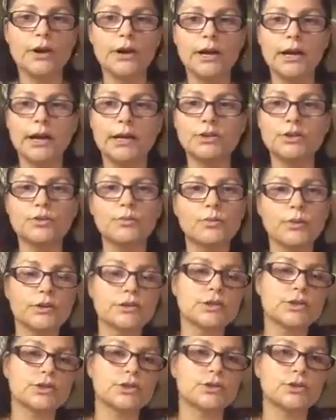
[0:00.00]
and you want
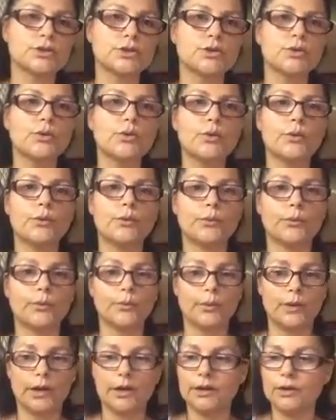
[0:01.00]
to do,
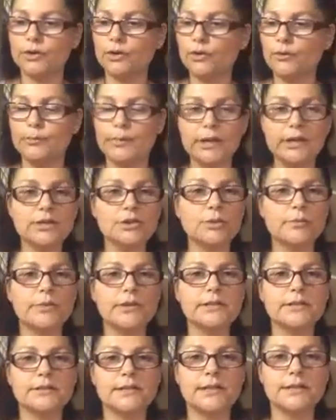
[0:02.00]
build your
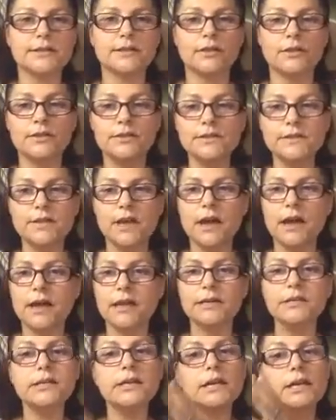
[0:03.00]
business on the
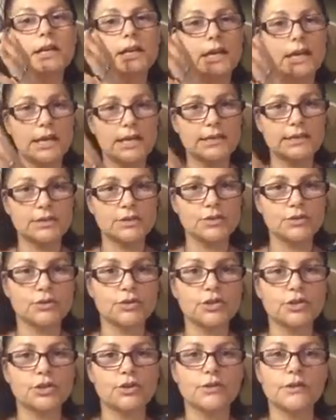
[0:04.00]
side. It's your
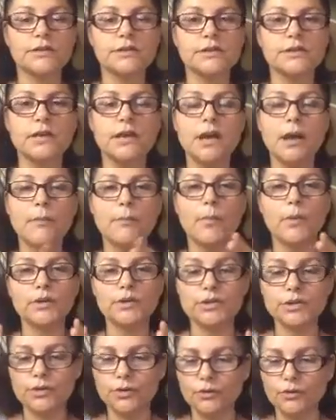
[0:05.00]
choice. But
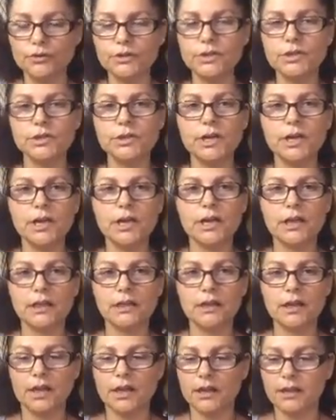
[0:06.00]
don't
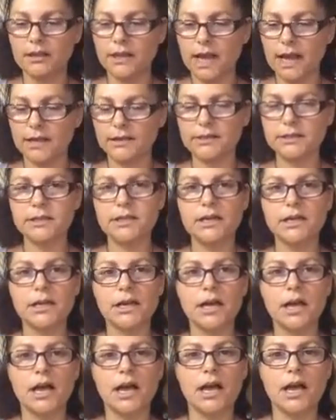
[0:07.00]
think that
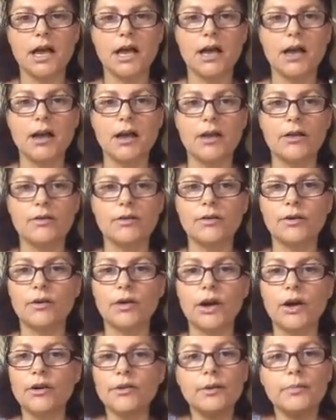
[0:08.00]

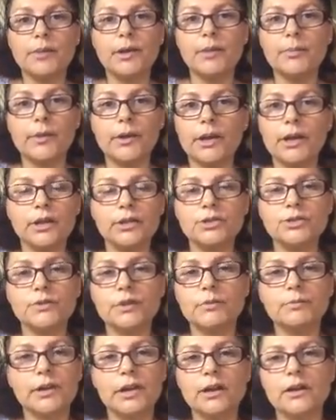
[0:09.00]
other people can do
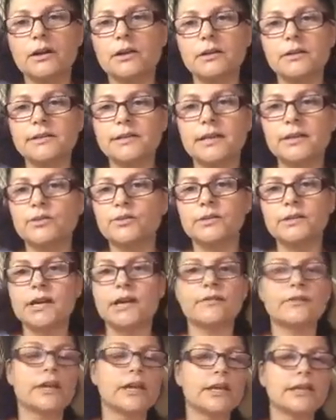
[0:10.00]
it because they don't
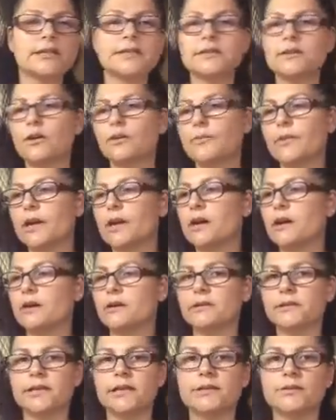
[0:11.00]
have kids or
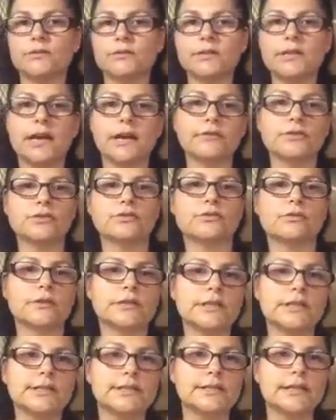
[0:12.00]
because they don't have to do
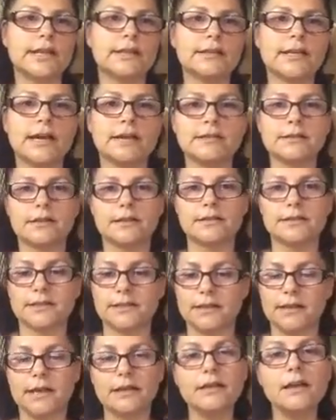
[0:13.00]
this and that and this
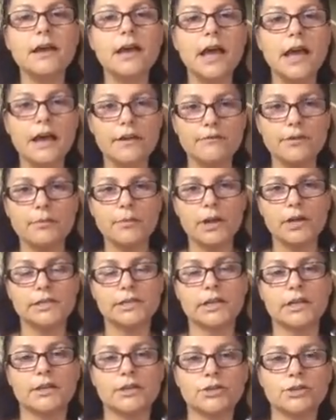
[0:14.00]
and that. Everybody
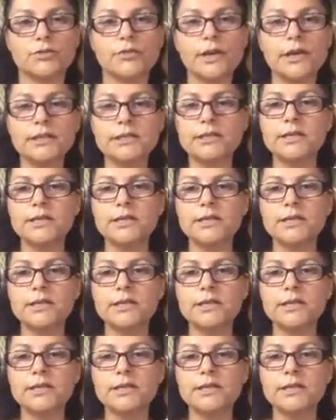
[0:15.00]
can do it,